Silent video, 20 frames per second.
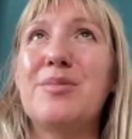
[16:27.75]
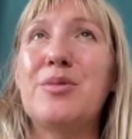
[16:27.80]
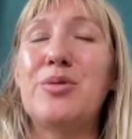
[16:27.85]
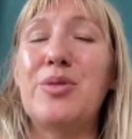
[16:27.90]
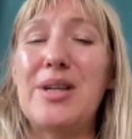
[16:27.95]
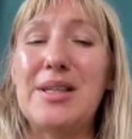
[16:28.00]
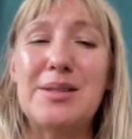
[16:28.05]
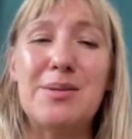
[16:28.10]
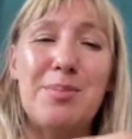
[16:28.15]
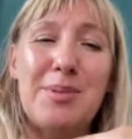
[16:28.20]

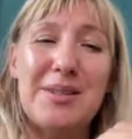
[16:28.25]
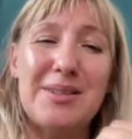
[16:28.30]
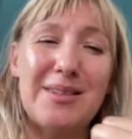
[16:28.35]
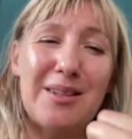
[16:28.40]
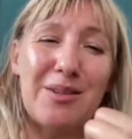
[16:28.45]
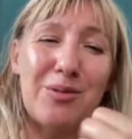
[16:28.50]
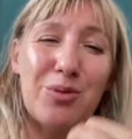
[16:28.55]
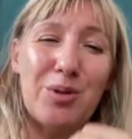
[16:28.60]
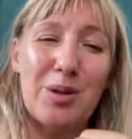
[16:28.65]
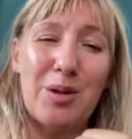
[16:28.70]
recipes
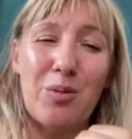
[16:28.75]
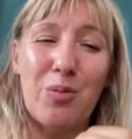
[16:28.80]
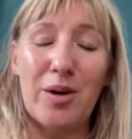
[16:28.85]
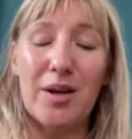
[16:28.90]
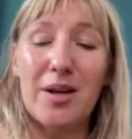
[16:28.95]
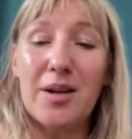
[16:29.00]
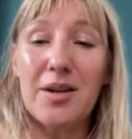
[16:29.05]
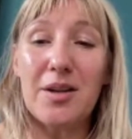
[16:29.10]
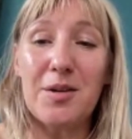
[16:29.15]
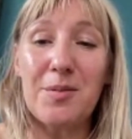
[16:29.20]
that really
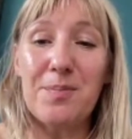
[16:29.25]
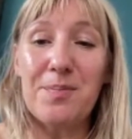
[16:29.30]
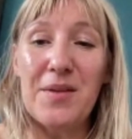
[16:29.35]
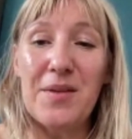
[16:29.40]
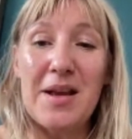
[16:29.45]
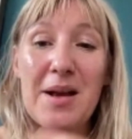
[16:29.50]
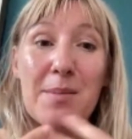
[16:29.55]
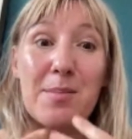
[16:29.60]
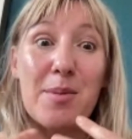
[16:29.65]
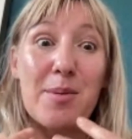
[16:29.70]
work.
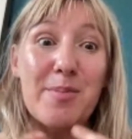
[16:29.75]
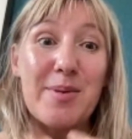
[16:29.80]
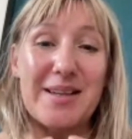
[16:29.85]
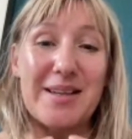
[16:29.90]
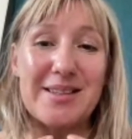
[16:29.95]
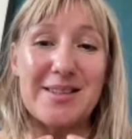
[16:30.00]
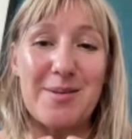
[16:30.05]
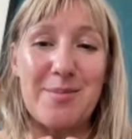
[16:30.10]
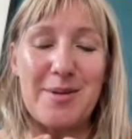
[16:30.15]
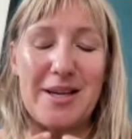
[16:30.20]
But
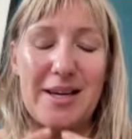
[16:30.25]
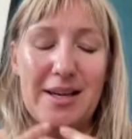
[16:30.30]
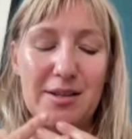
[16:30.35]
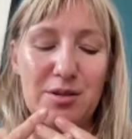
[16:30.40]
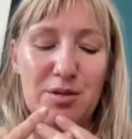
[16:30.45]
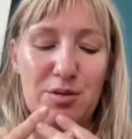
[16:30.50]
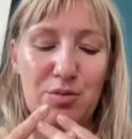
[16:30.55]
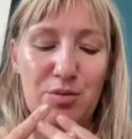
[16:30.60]
because I'm an